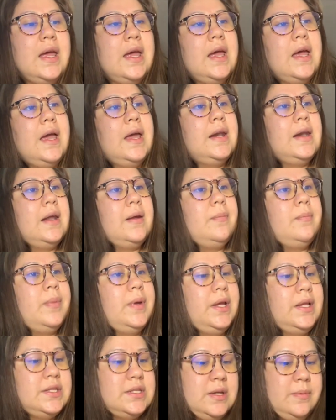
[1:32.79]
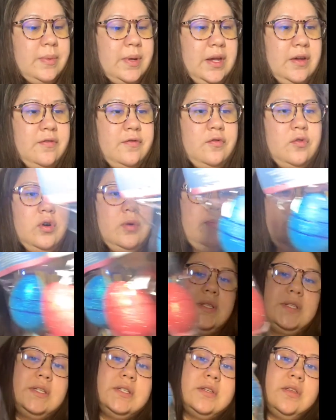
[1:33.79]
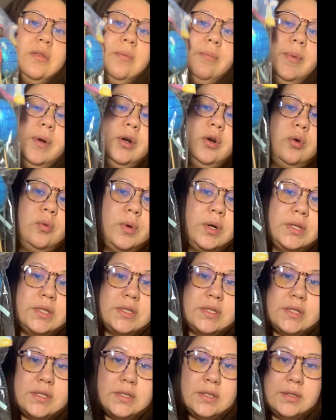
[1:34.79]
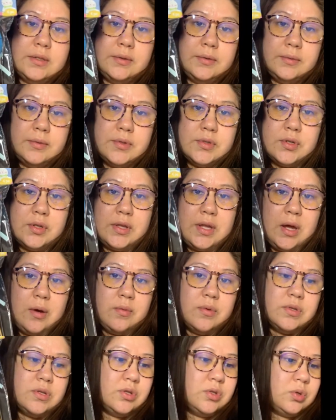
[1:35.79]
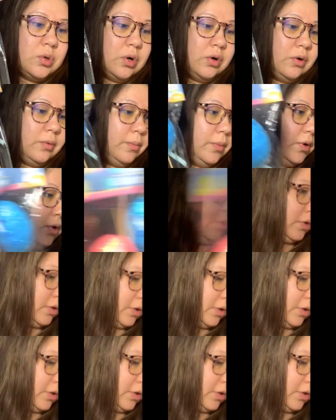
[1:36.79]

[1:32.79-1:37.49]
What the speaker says: And I picked up 4 pieces. These are the bigger ones. So that was adorable.